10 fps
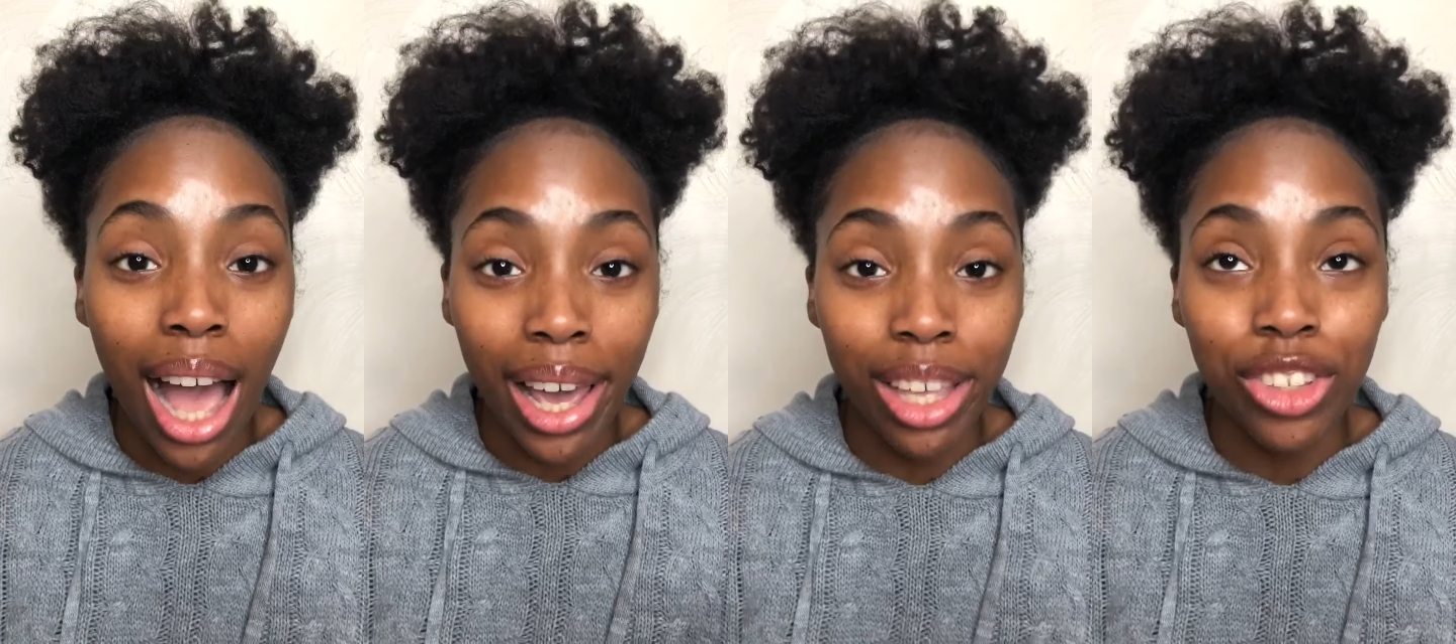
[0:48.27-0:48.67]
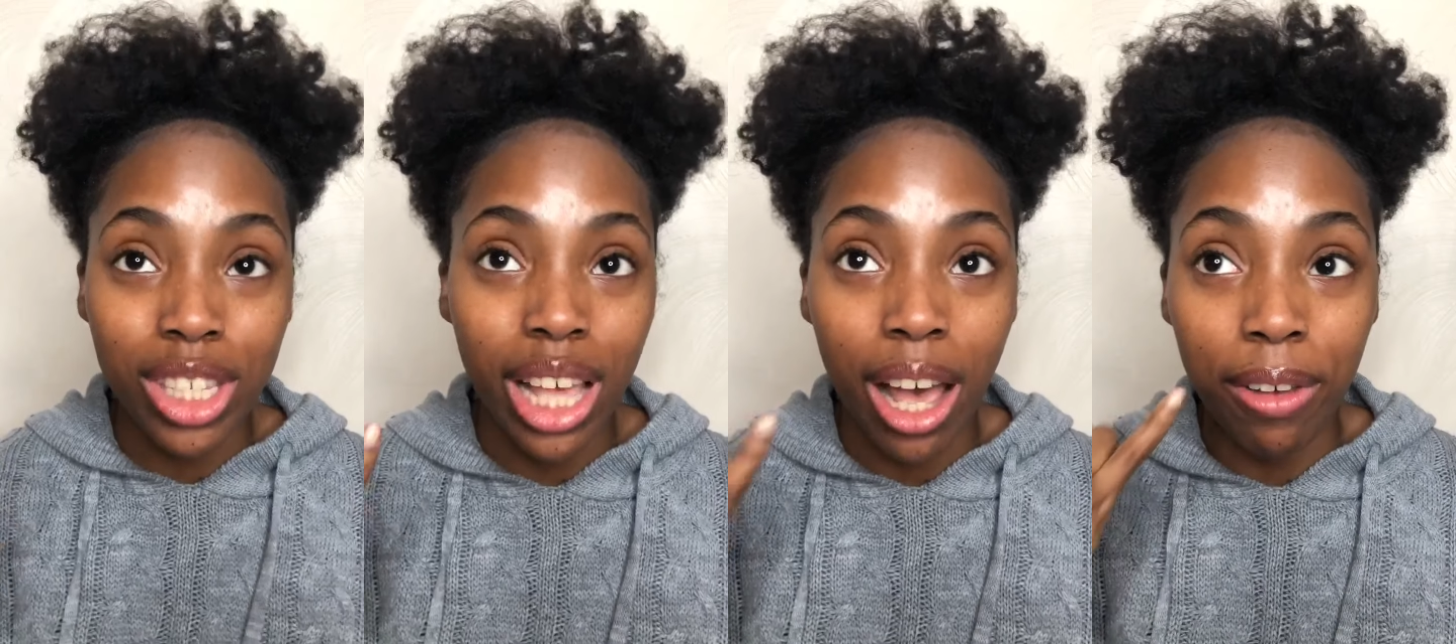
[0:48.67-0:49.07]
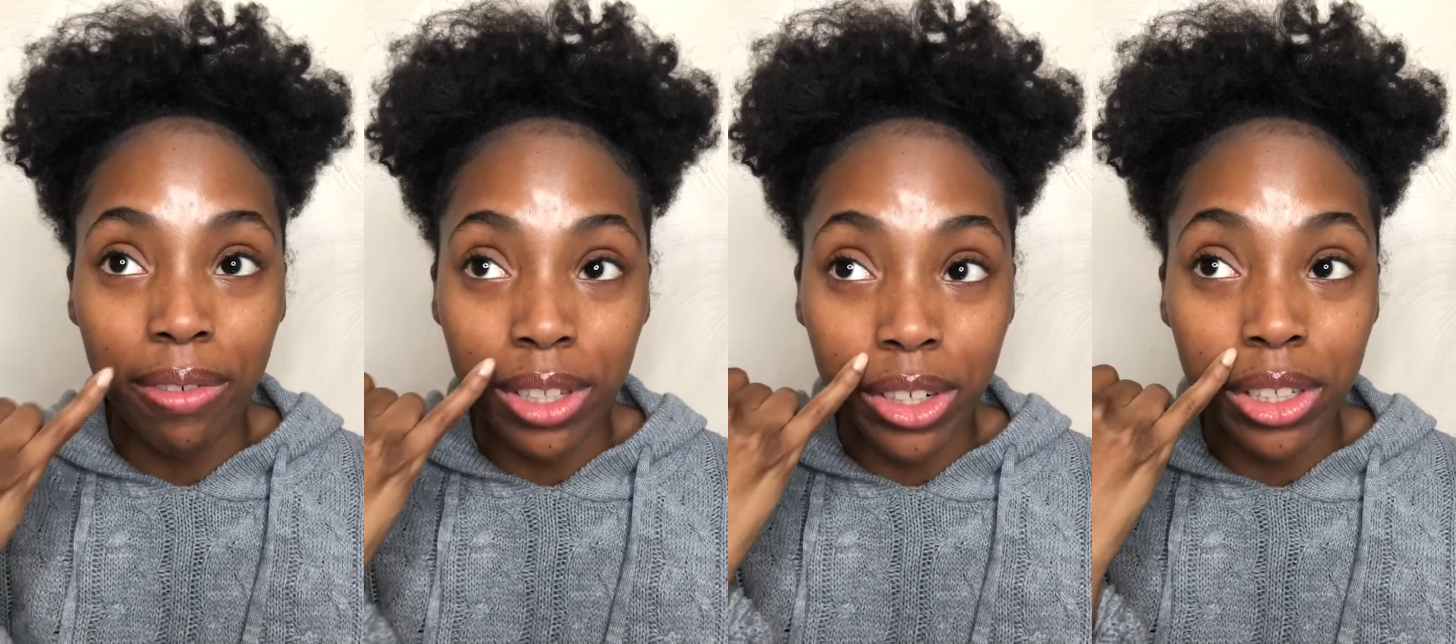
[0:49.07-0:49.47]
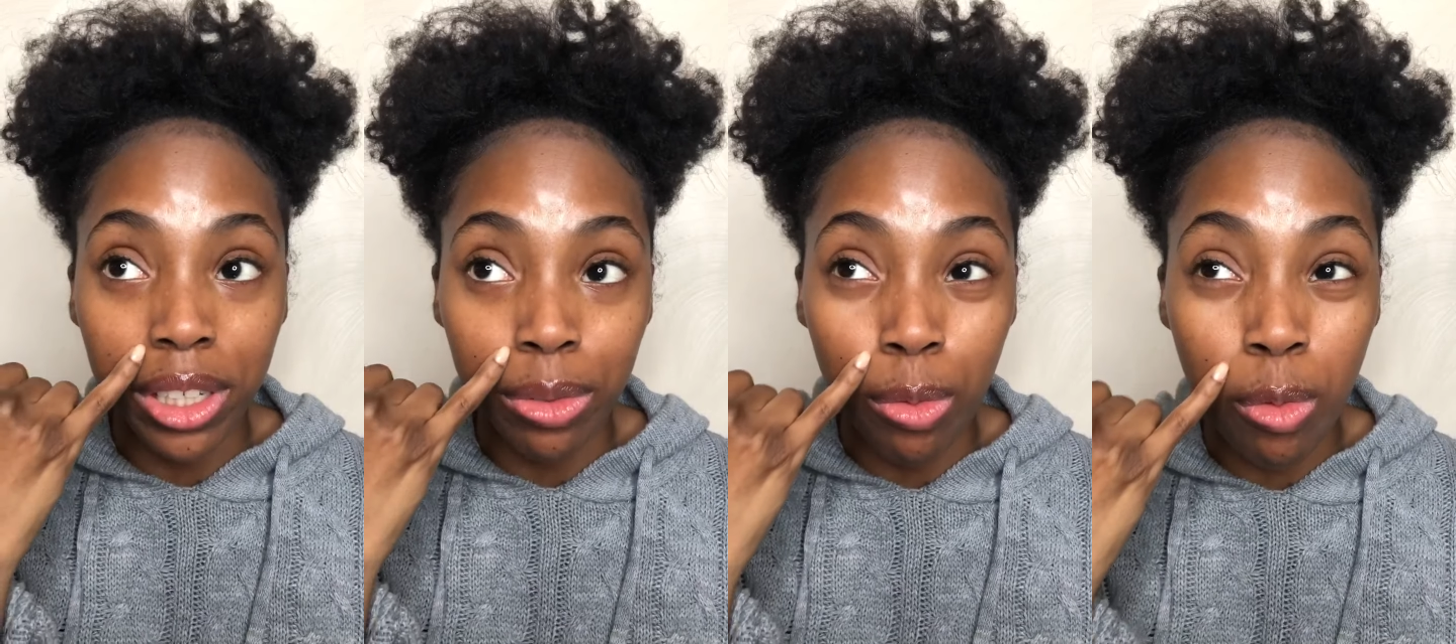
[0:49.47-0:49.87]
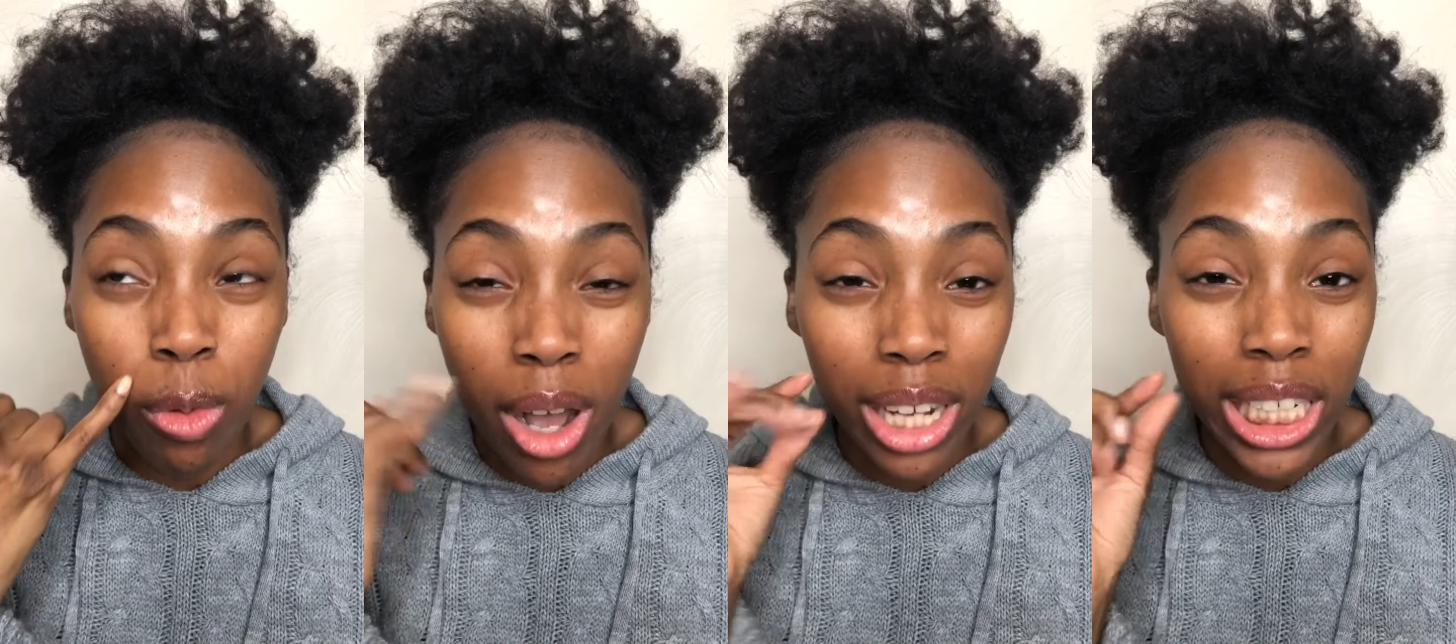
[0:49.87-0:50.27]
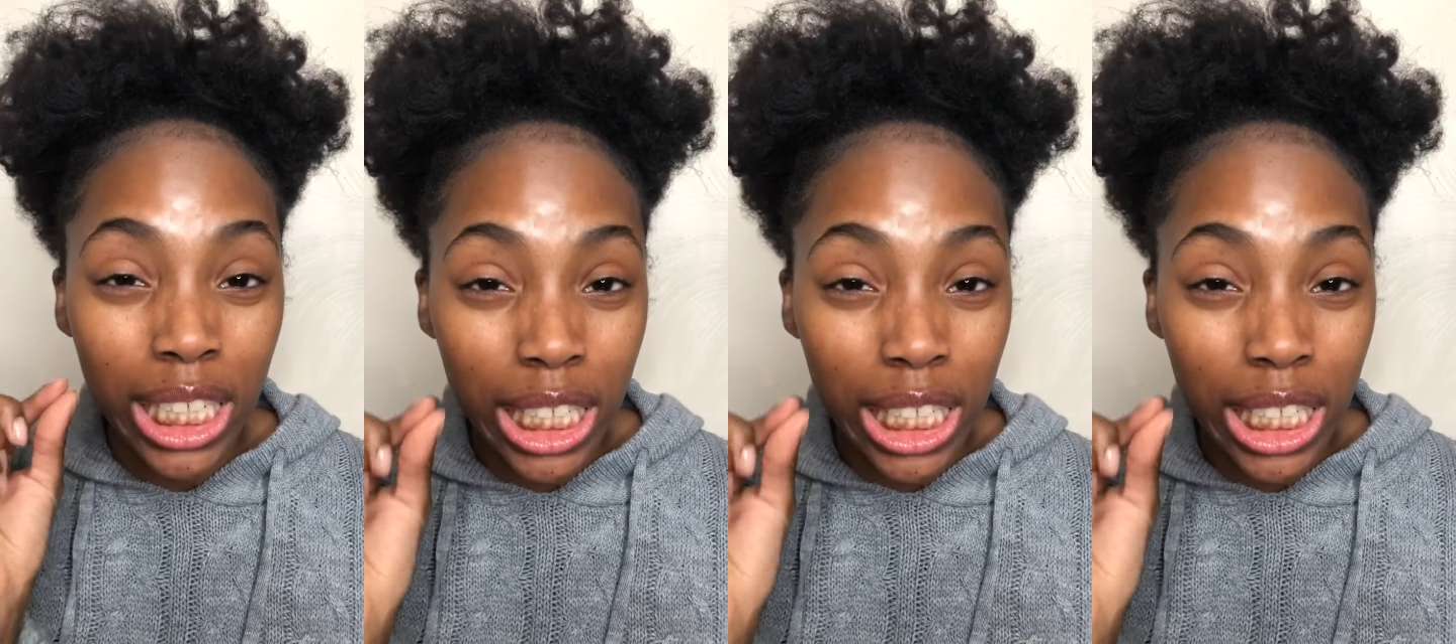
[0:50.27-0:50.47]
I just have literally one